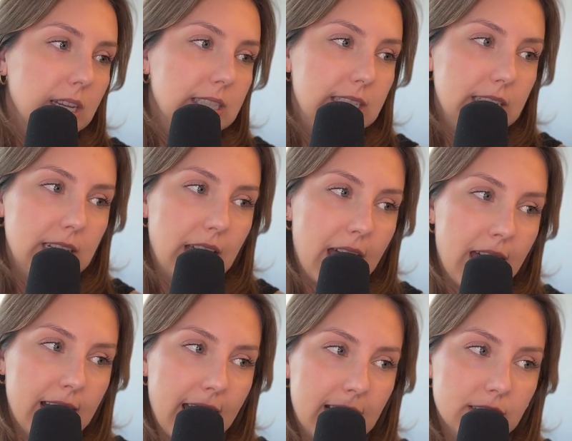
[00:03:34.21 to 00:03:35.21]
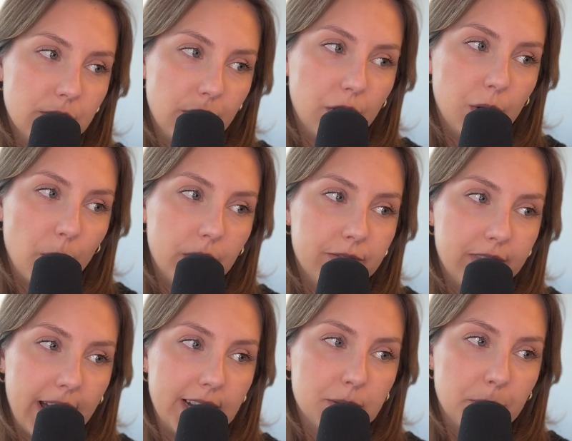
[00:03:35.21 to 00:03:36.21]
The NS-31
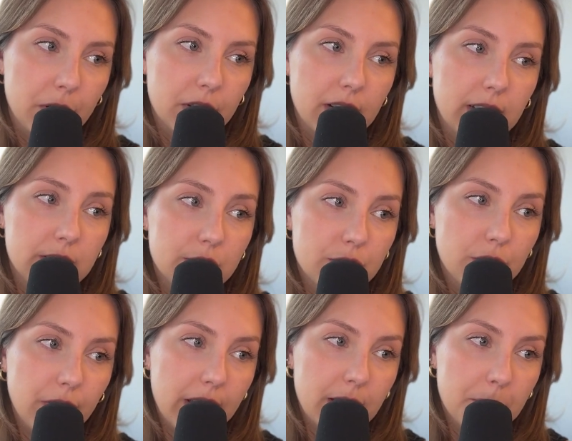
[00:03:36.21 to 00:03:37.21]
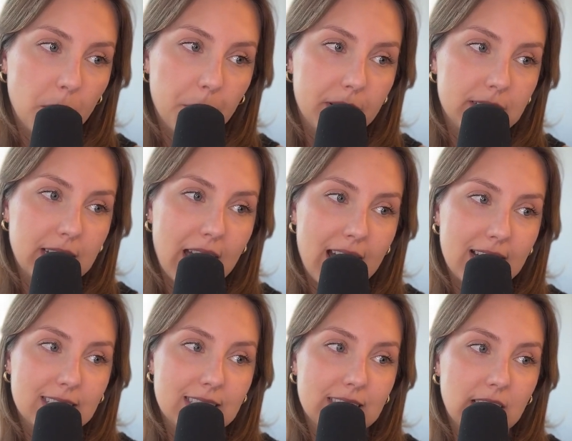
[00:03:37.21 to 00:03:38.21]
flight marked a historic moment
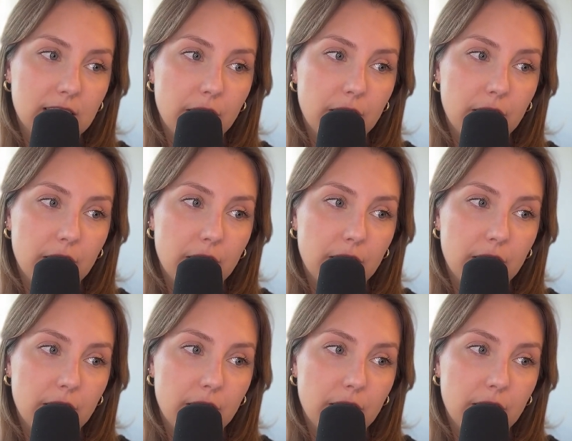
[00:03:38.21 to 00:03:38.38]
as